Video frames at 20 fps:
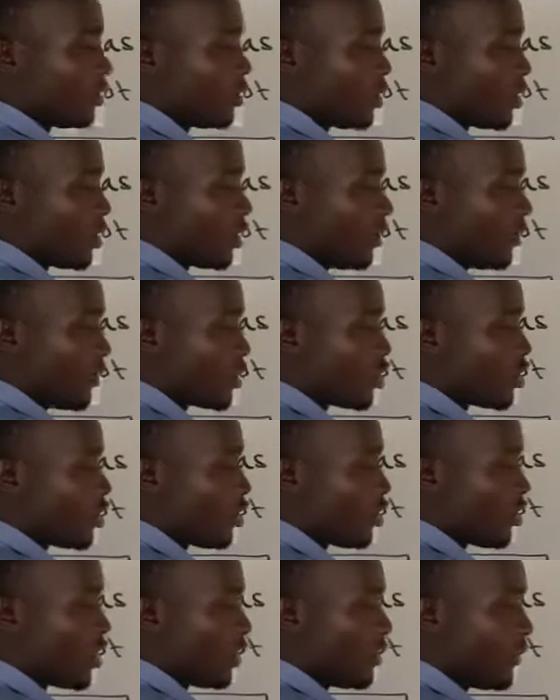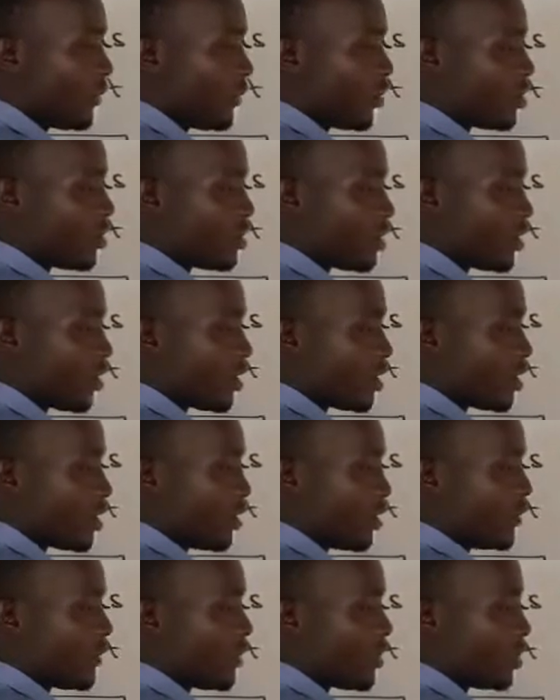Convectional rainfall is
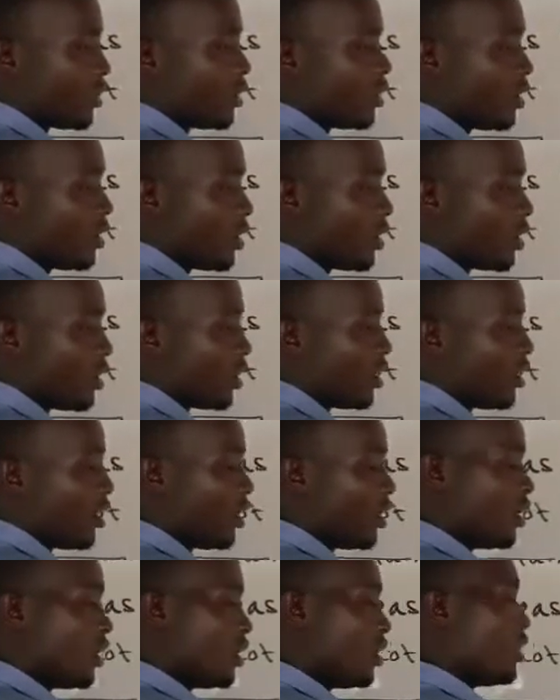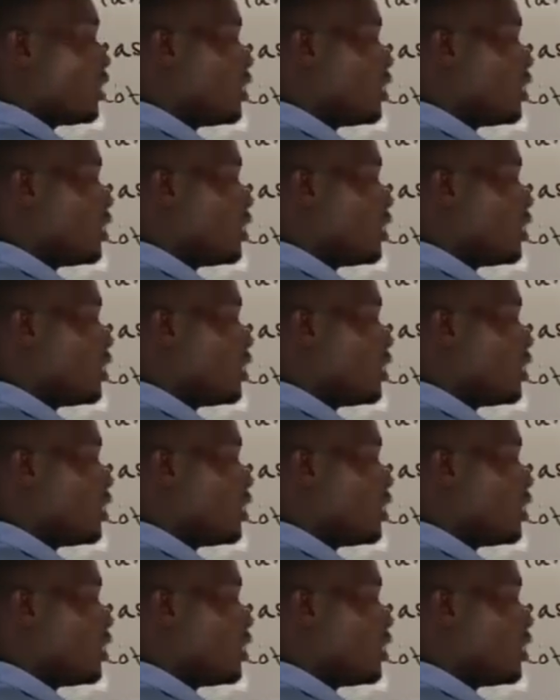received in